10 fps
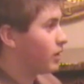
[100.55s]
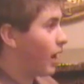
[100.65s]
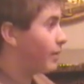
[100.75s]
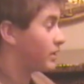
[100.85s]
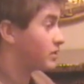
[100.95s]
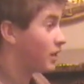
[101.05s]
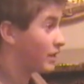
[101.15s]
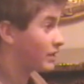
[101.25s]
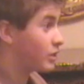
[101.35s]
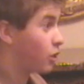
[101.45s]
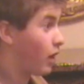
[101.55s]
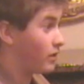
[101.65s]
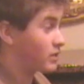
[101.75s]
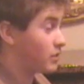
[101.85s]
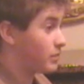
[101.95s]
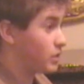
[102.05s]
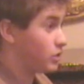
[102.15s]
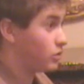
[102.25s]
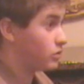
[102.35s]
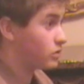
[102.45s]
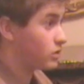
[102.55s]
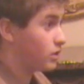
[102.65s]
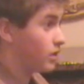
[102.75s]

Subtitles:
I mean, it's not like they know how it's going to be used.